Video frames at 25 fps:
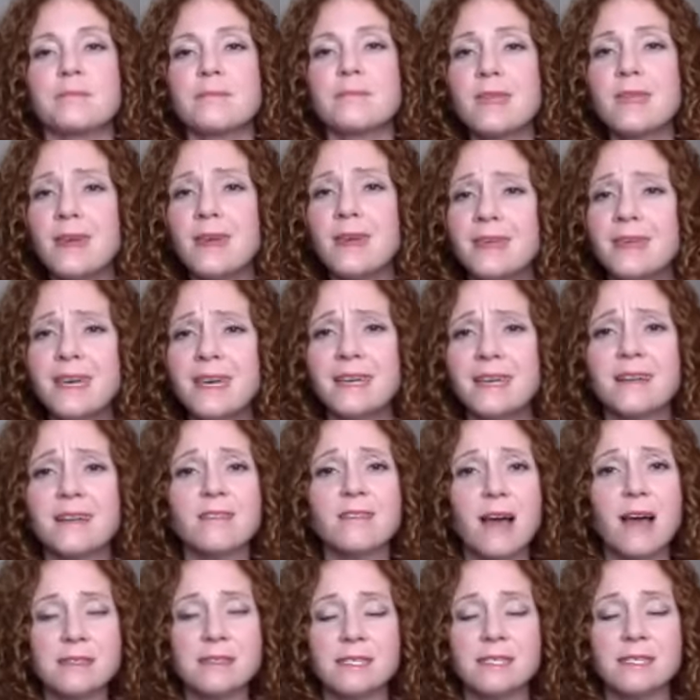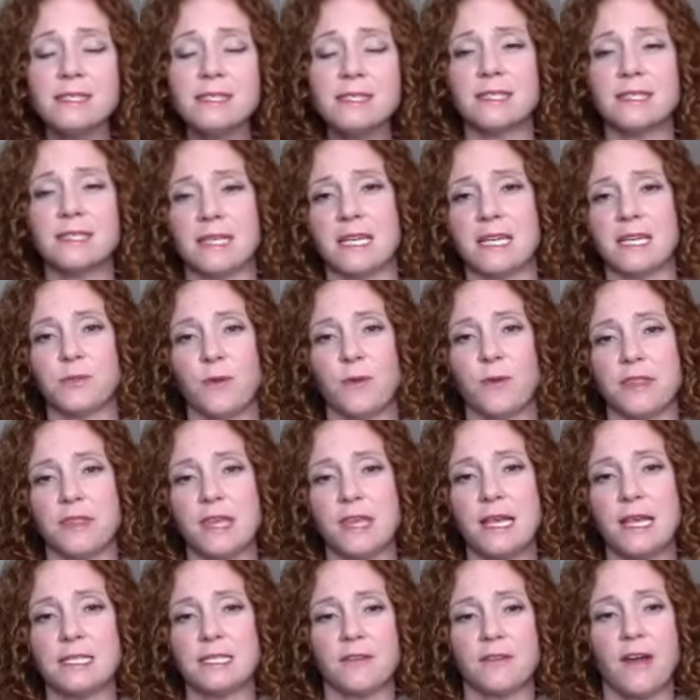Again, lots of success with
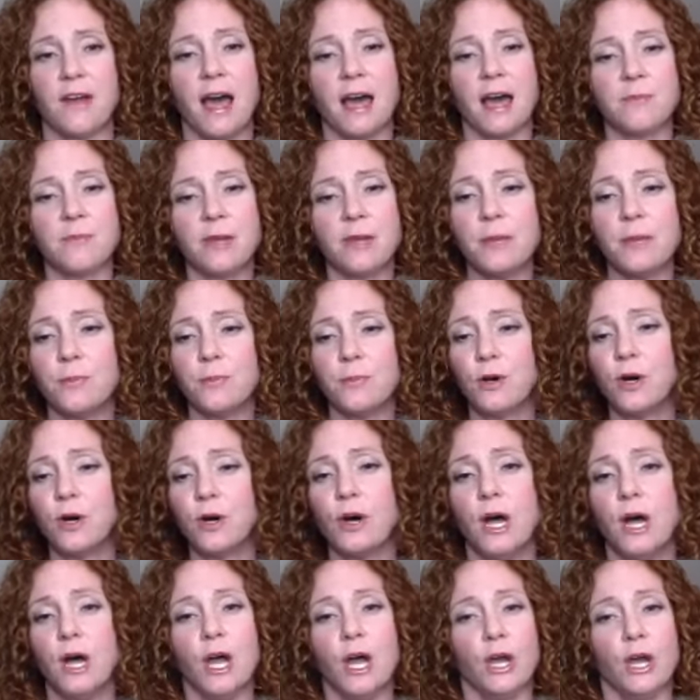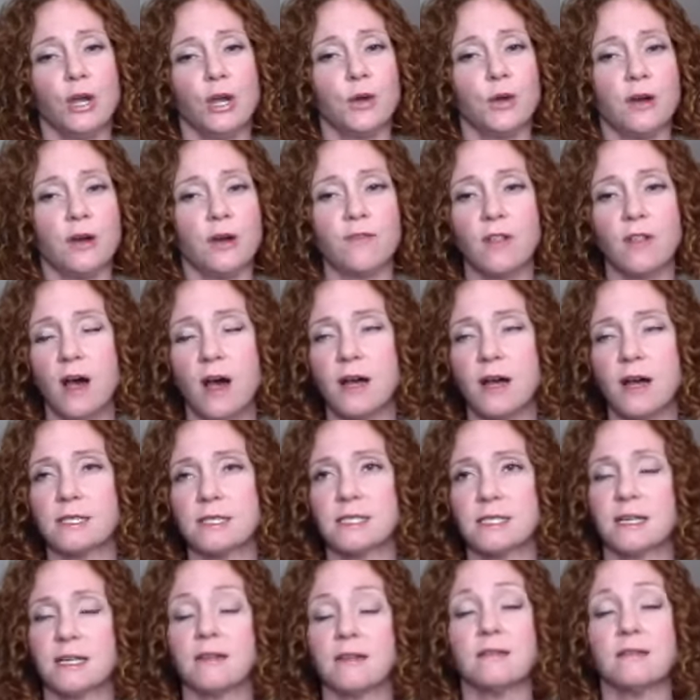these. I've had people who have
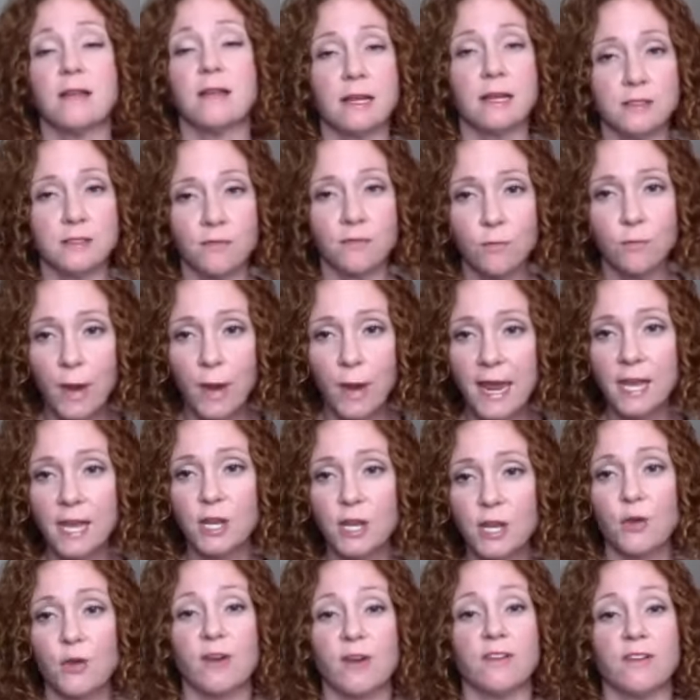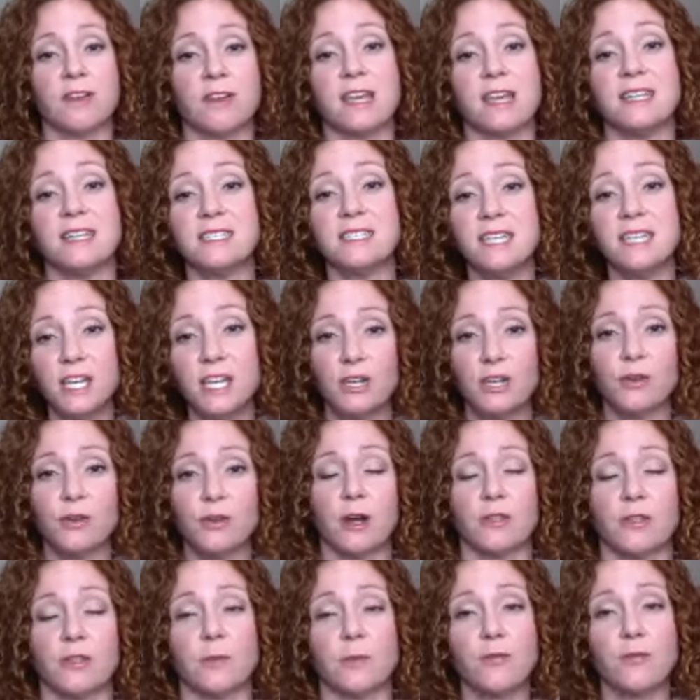lost lots of weight, who have continued
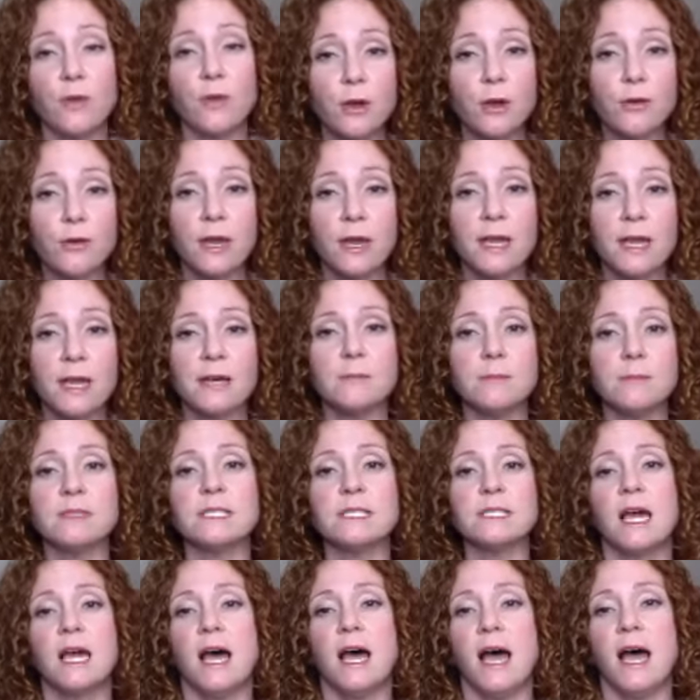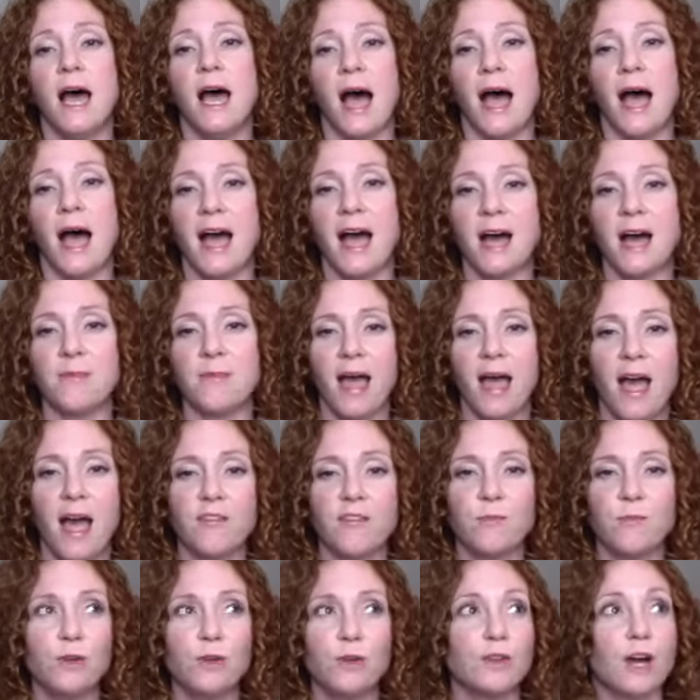on the programs,
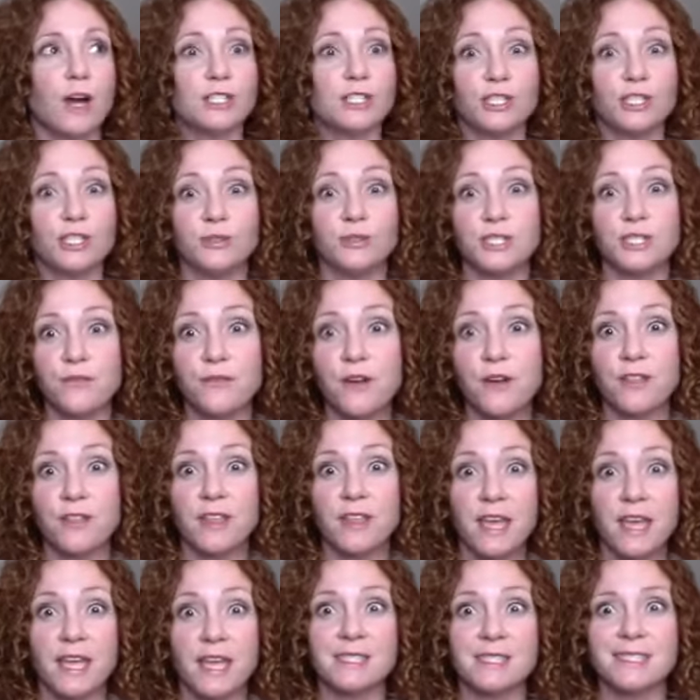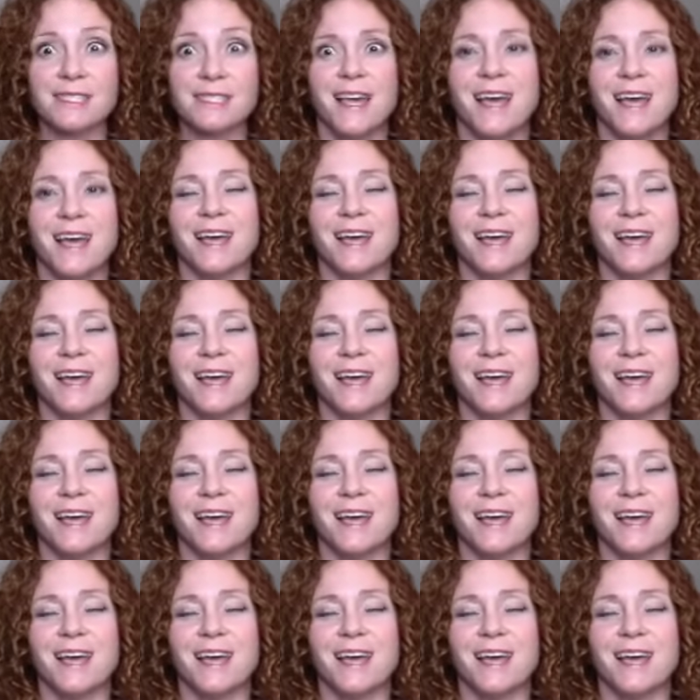have moved on to do different things.